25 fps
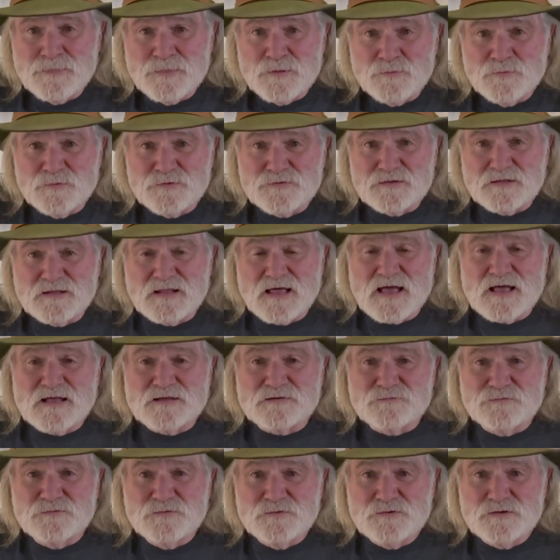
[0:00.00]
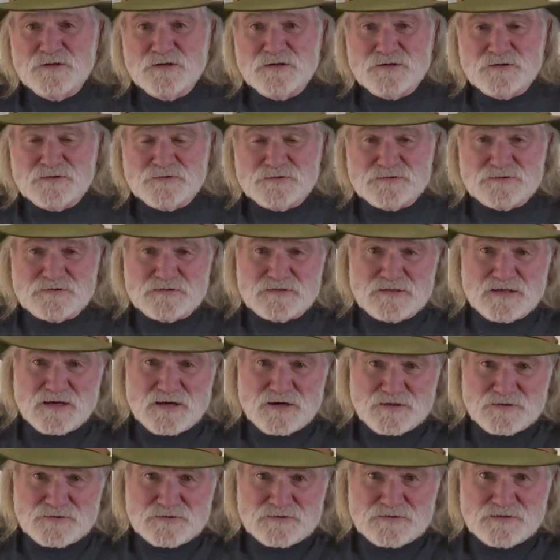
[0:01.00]
with the last few years
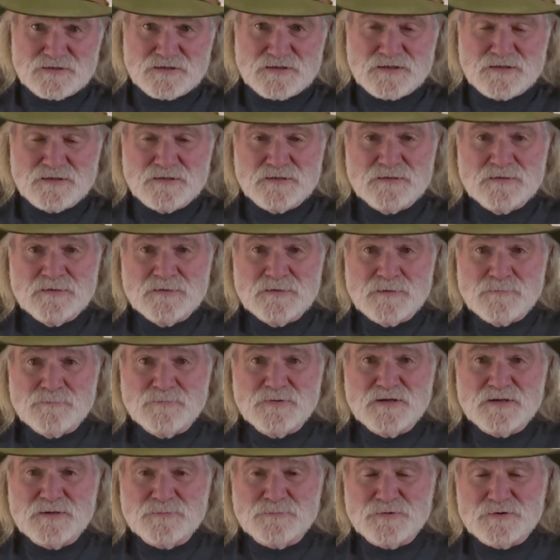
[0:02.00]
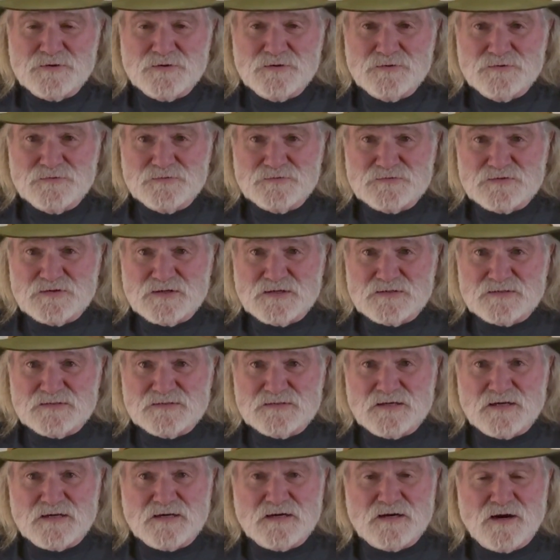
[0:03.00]
largely being produced
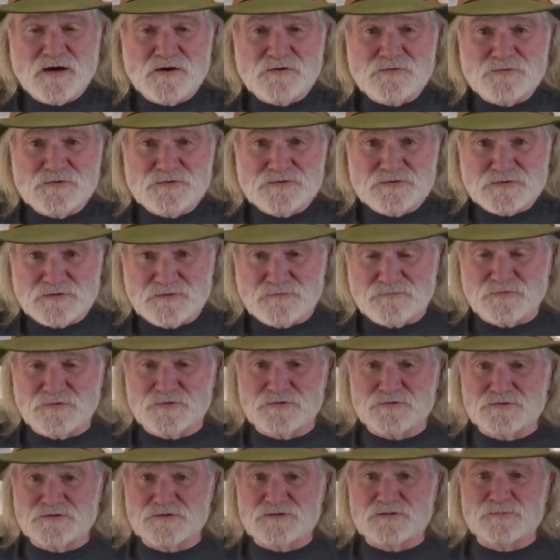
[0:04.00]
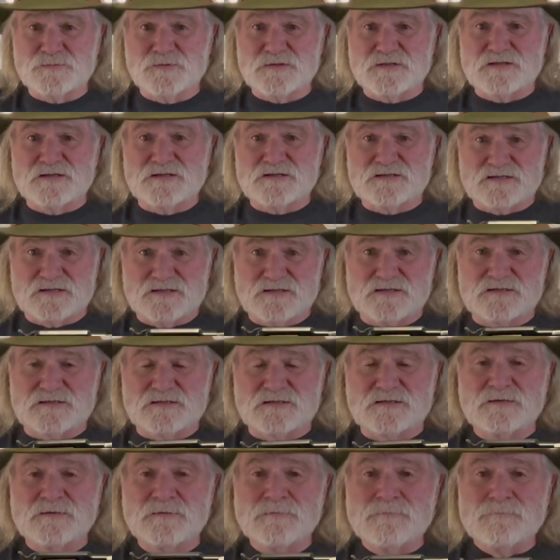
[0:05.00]
as cartridge conversions. But this
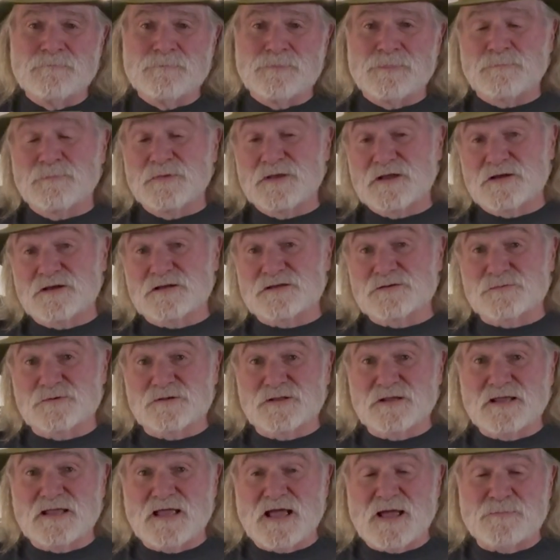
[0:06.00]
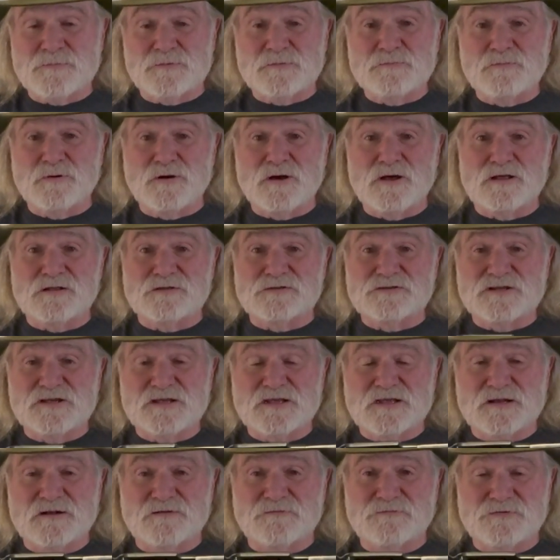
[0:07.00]
is, because we're the Cap Ball
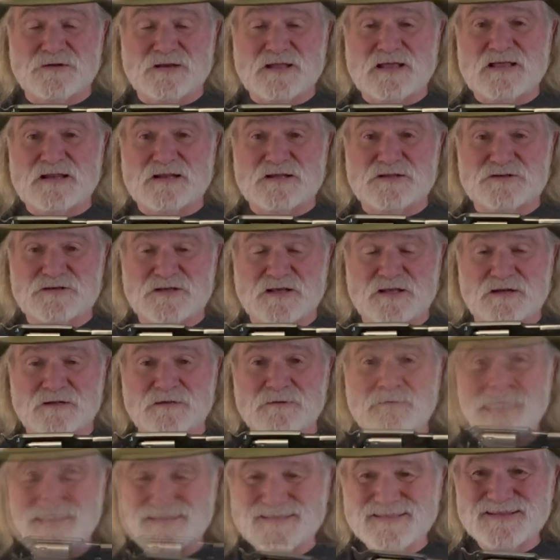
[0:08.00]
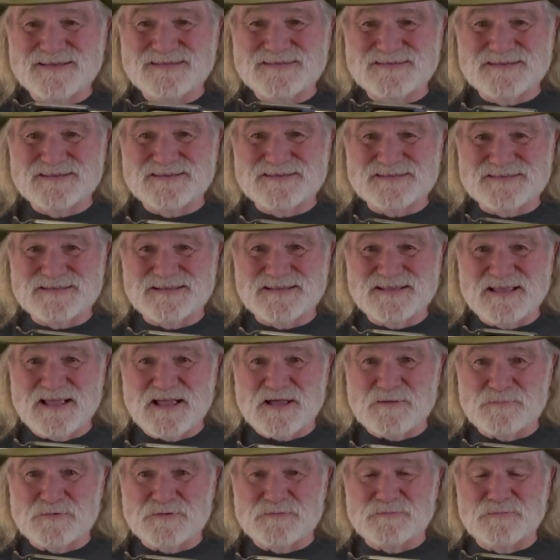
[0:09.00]
Channel, Fanatic Channel, this is the
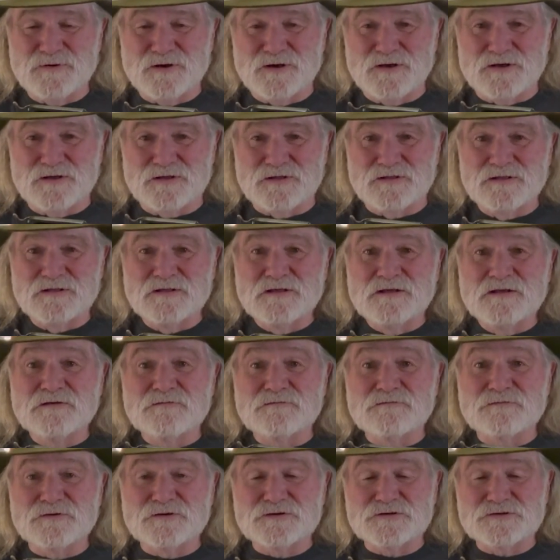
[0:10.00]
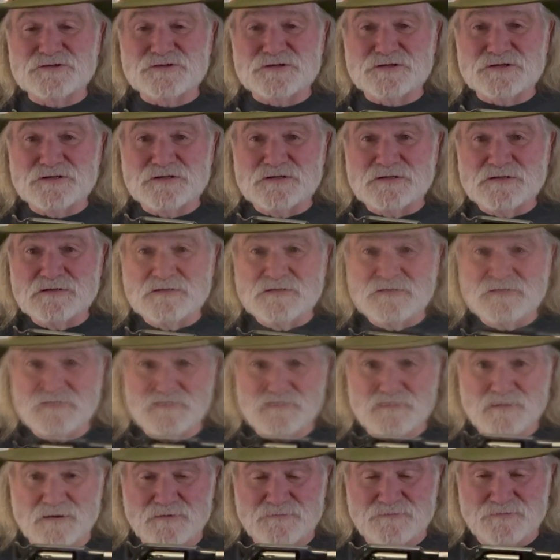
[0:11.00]
Cap Ball version
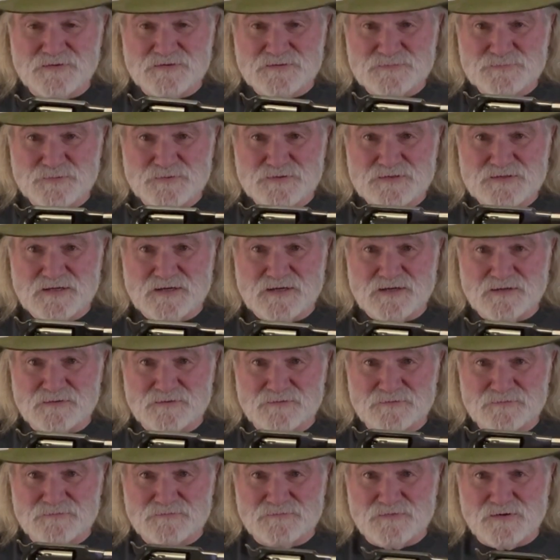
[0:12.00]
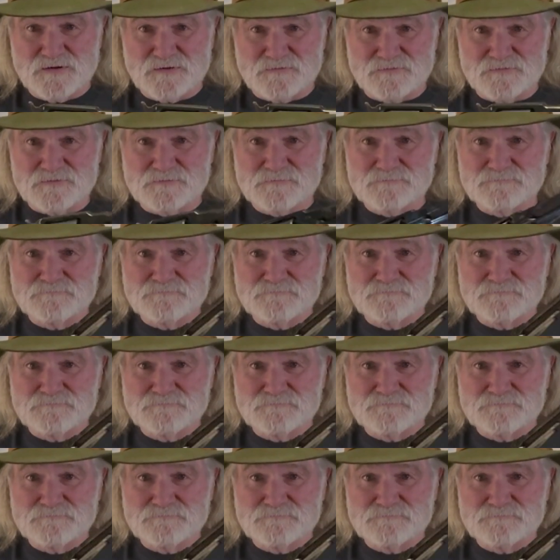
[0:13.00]
of this particular revolver.